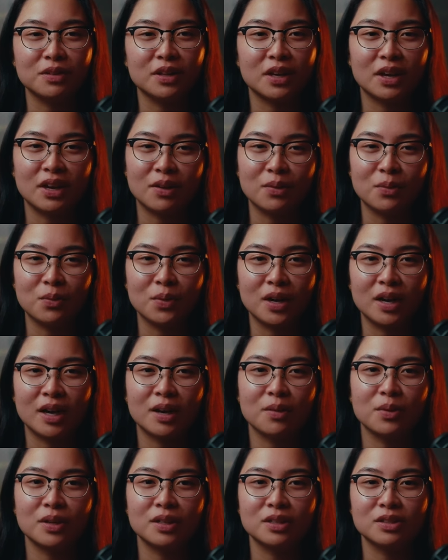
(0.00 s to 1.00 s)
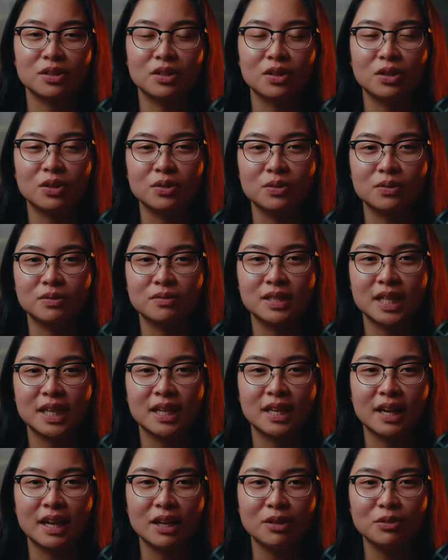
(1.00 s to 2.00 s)
that when I went to go
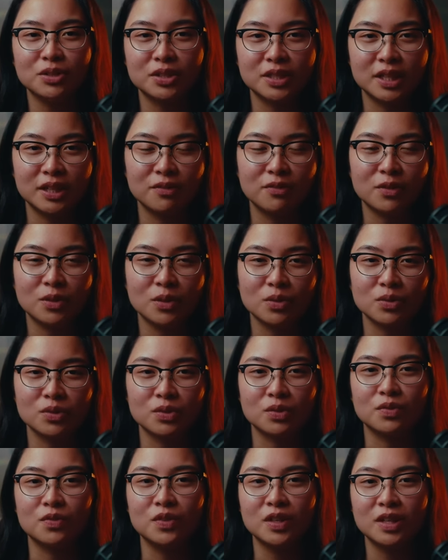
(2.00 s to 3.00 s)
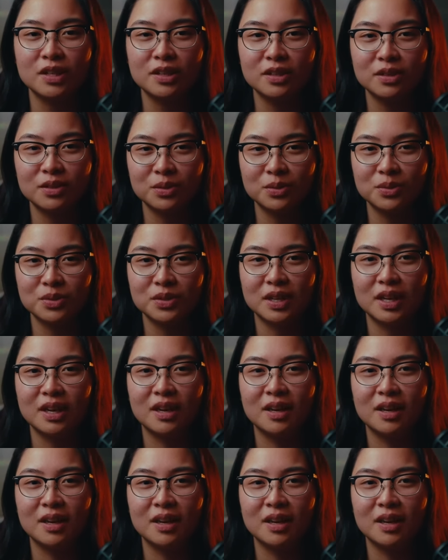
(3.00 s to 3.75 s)
take it out to take photos or videos,